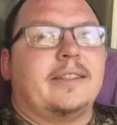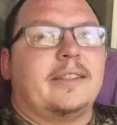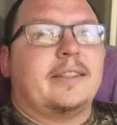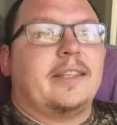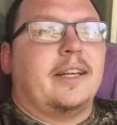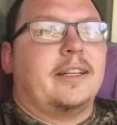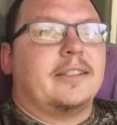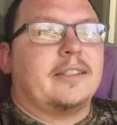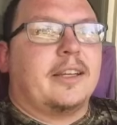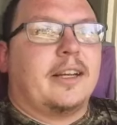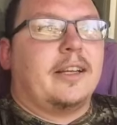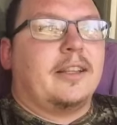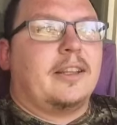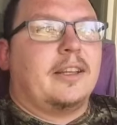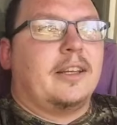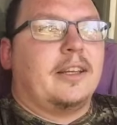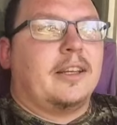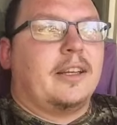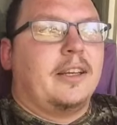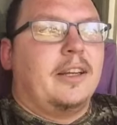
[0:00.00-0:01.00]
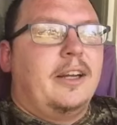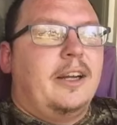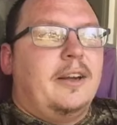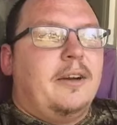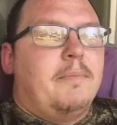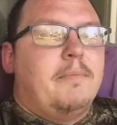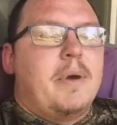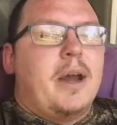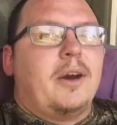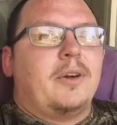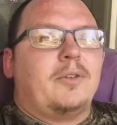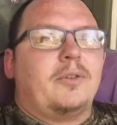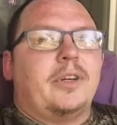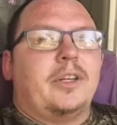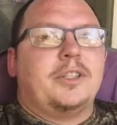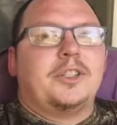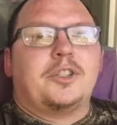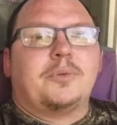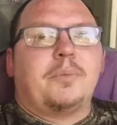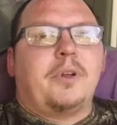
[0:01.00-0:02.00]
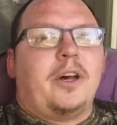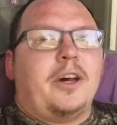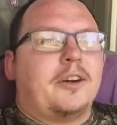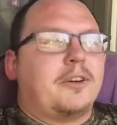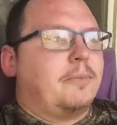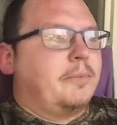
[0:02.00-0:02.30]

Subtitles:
States. Like, I think mountain ranges block.